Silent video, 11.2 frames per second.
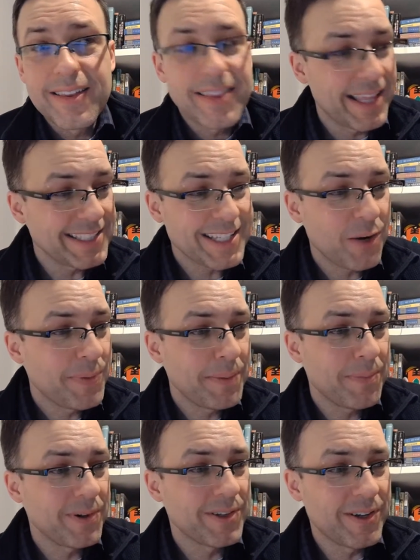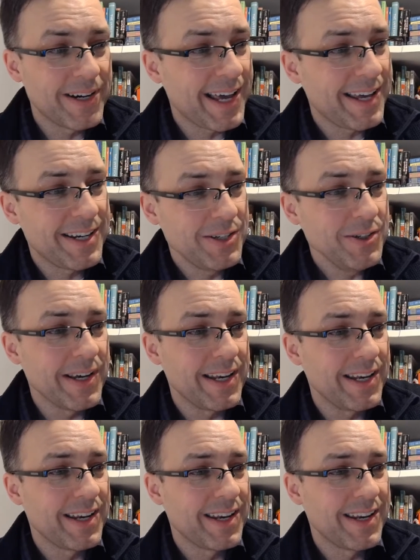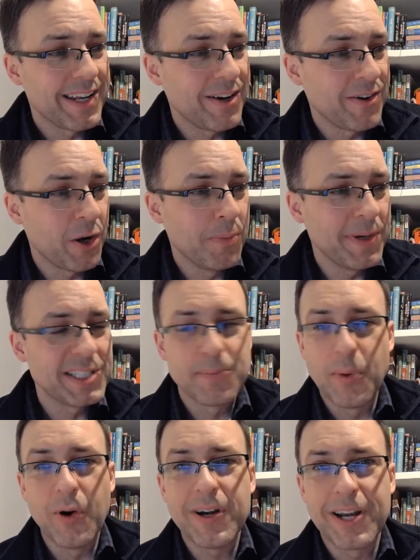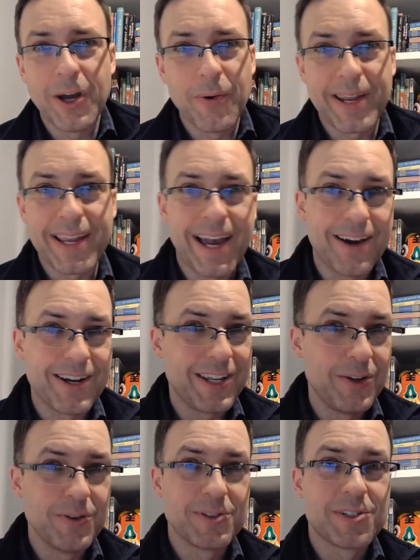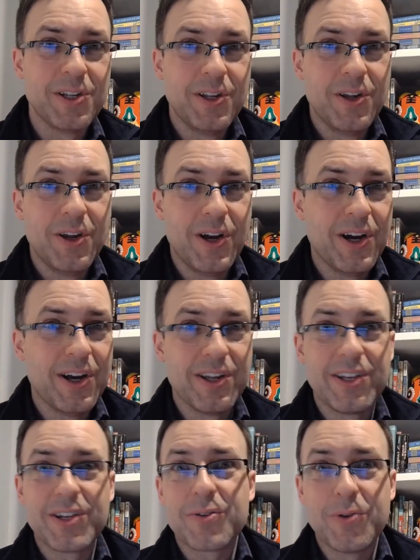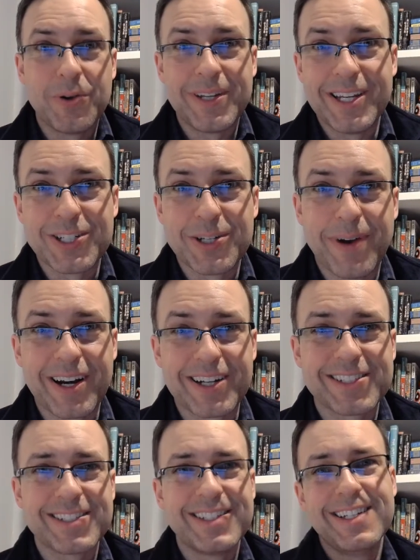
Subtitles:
That's how people learn how to do it. Nobody's born knowing how to use uh, quotation marks.